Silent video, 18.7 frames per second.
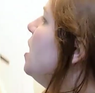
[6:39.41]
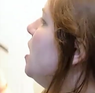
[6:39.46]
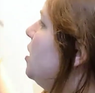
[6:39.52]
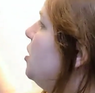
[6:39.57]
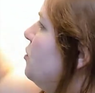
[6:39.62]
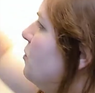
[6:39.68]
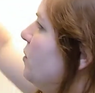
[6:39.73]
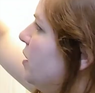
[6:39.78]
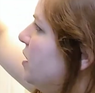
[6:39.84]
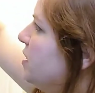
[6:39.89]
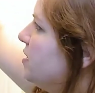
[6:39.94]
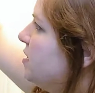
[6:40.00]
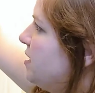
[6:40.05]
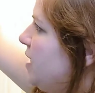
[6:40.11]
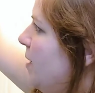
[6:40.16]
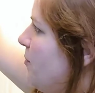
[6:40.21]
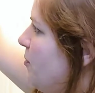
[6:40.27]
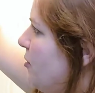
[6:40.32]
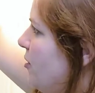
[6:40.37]
And you wanna
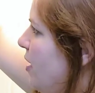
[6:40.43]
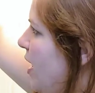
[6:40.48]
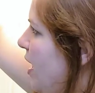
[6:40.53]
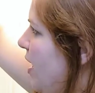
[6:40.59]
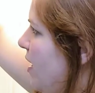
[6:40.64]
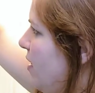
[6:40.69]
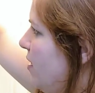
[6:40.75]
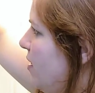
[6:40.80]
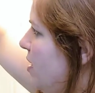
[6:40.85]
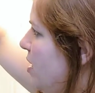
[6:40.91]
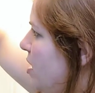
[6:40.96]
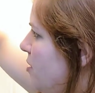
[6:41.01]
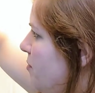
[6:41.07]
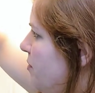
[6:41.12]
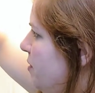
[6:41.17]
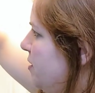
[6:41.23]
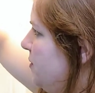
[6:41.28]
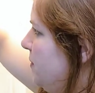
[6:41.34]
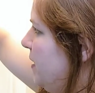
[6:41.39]
separate
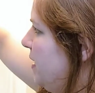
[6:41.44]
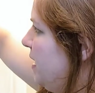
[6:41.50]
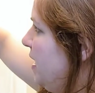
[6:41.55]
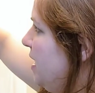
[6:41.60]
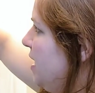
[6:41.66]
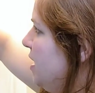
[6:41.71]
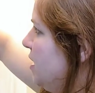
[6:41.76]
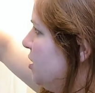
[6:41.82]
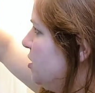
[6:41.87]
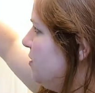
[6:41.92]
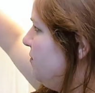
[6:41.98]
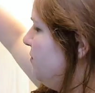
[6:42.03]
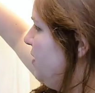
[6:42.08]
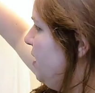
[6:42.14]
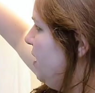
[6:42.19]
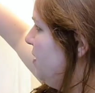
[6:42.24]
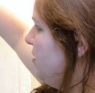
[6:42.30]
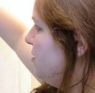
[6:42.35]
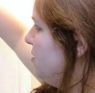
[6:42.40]
between each of
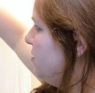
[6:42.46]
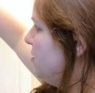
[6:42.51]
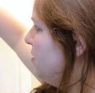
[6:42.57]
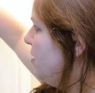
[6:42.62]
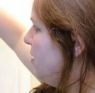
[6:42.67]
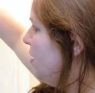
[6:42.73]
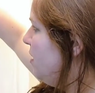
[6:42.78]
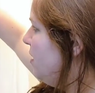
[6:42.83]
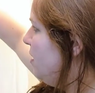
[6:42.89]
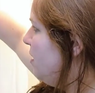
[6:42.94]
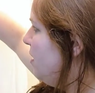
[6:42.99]
these.